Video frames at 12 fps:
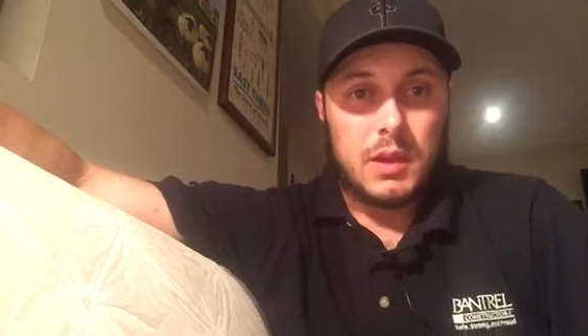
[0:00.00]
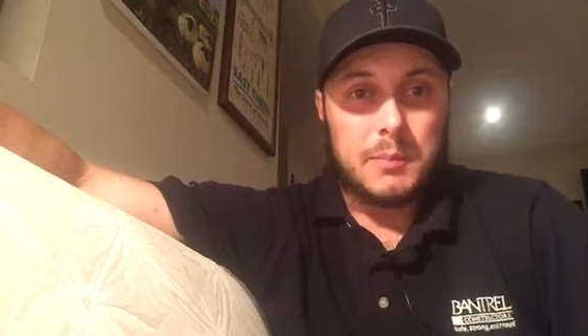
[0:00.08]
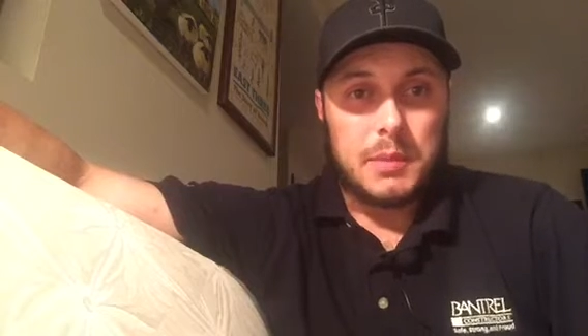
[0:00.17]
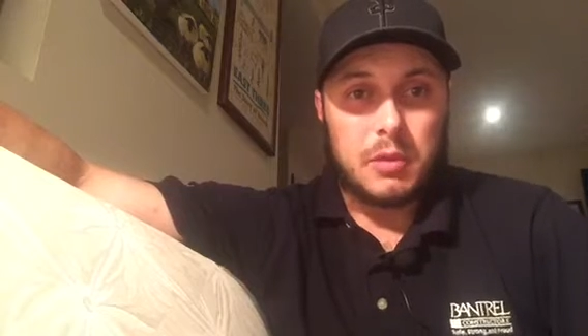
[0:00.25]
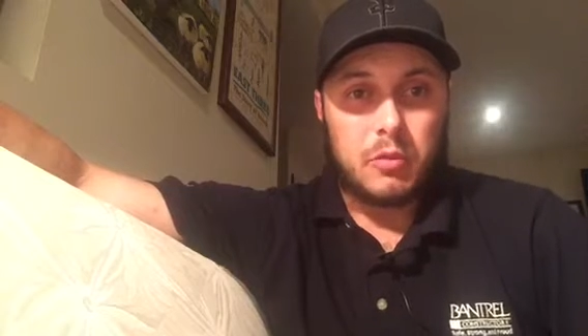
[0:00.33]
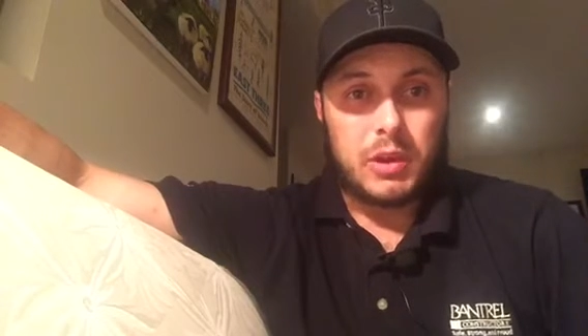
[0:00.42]

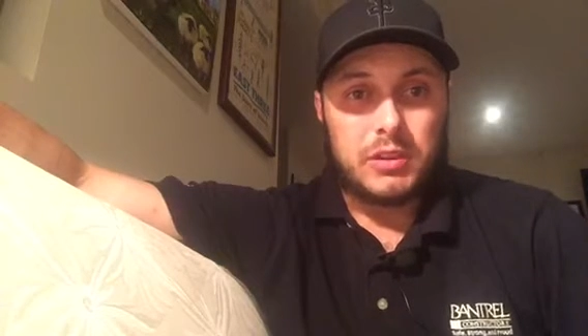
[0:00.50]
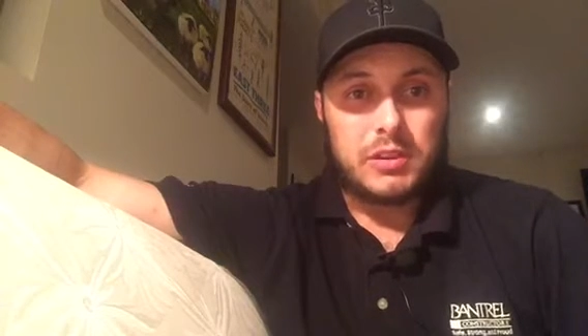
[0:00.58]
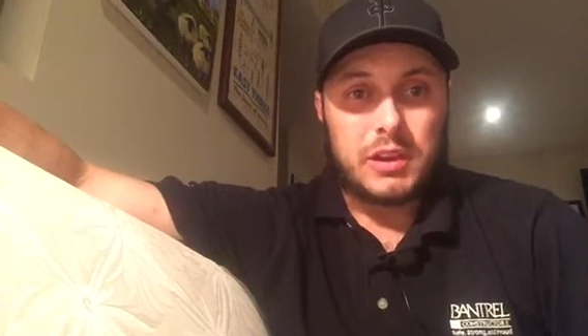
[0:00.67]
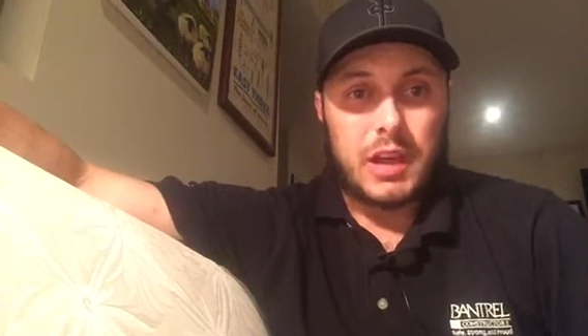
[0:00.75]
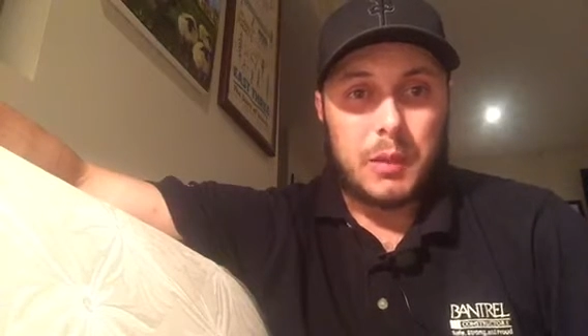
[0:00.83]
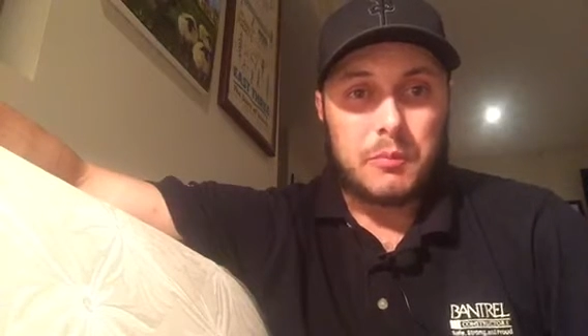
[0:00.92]
Big run's
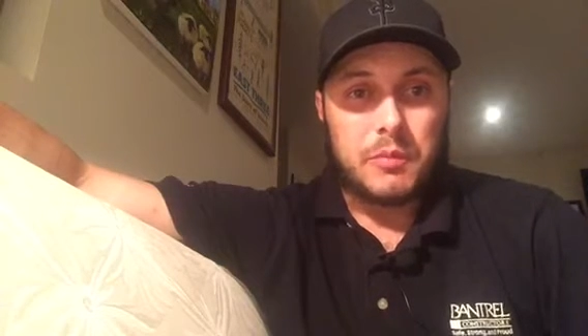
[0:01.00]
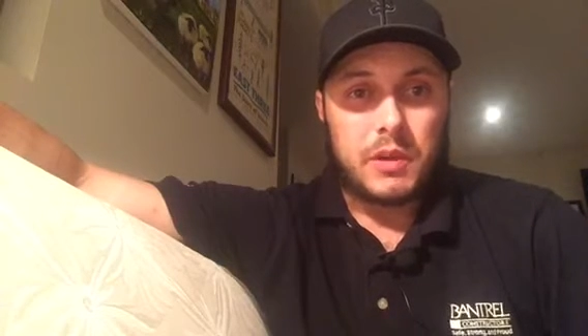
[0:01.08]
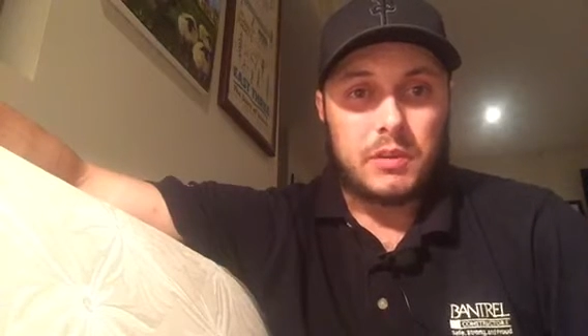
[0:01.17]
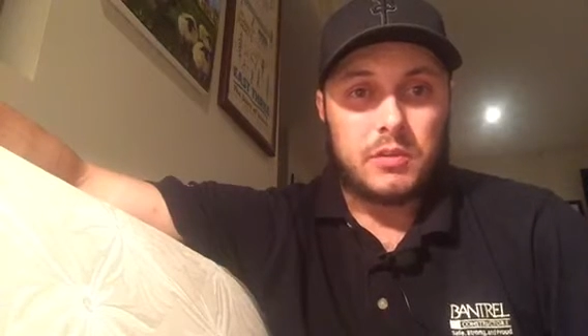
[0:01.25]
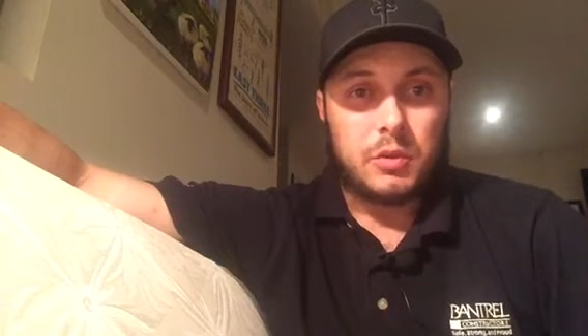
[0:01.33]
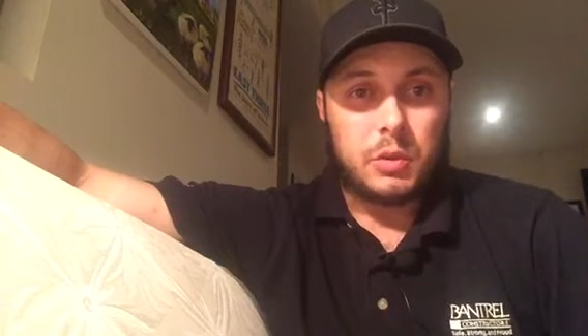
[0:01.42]
gonna happen very
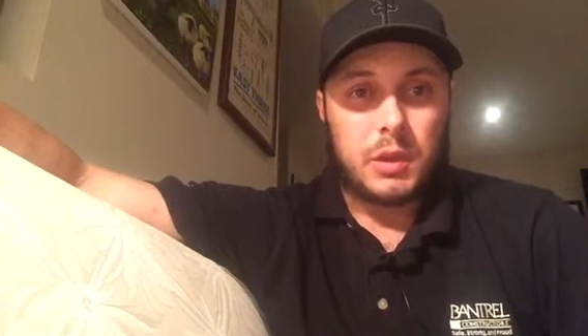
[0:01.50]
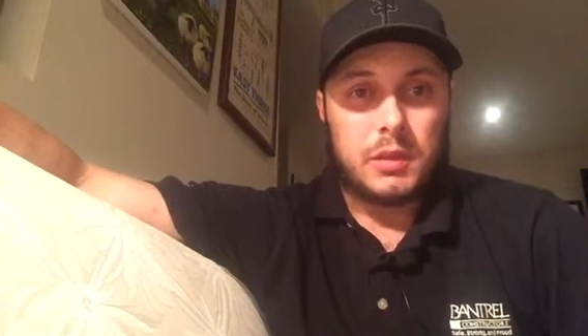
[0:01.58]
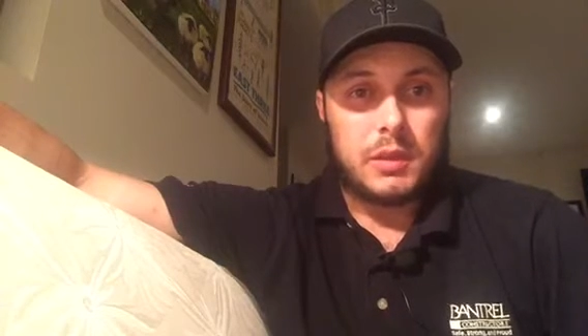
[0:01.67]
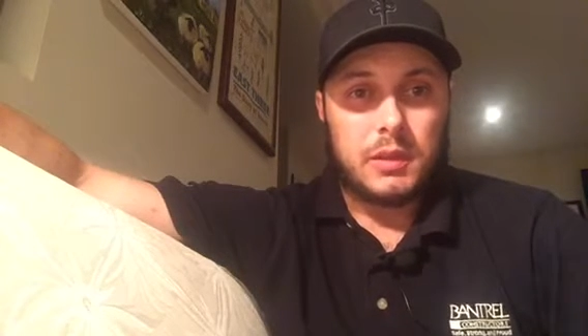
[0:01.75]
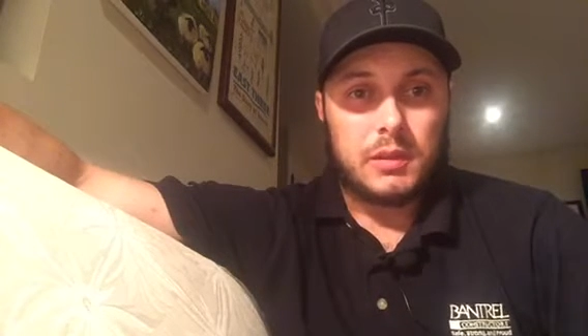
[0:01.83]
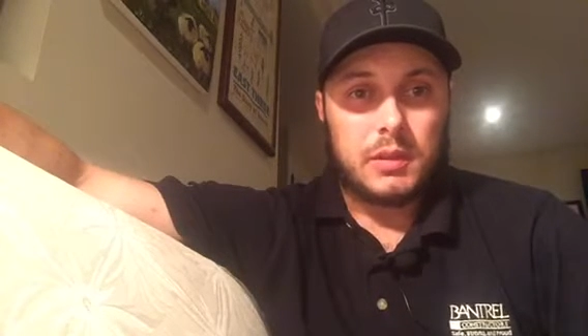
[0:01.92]
soon. I
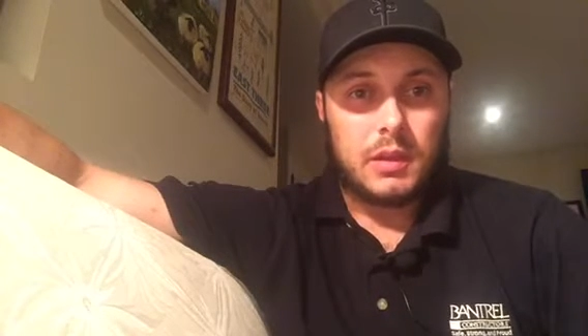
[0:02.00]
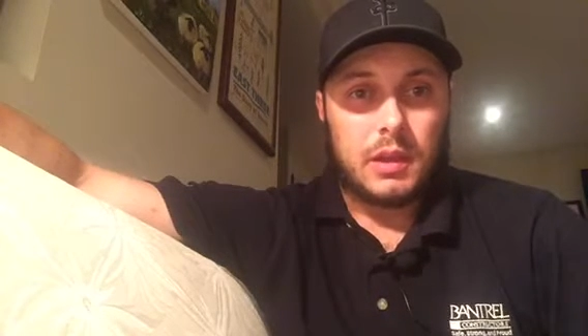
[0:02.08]
think